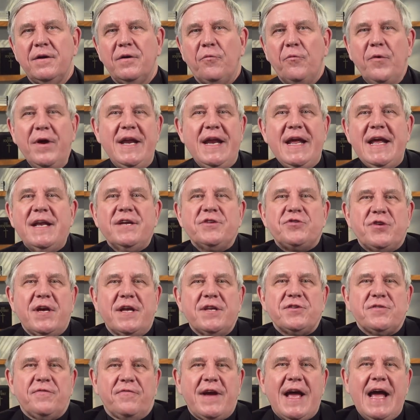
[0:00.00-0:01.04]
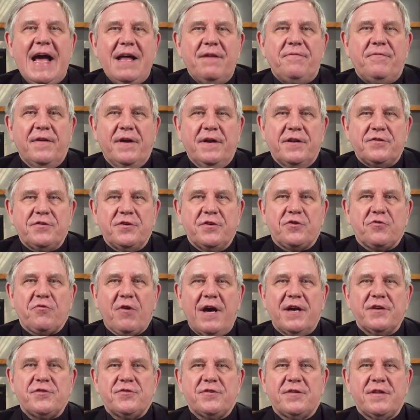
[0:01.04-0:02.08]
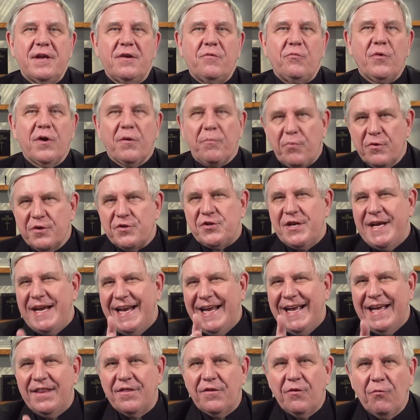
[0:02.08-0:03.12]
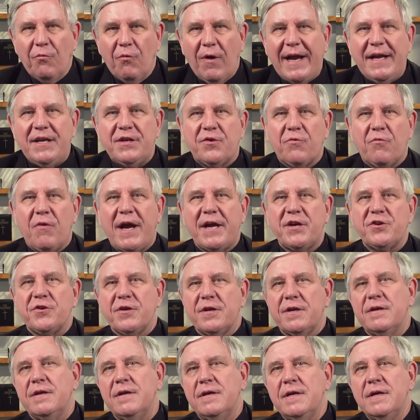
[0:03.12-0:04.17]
We need a sense of confidence and trust that we're proceeding in the right direction.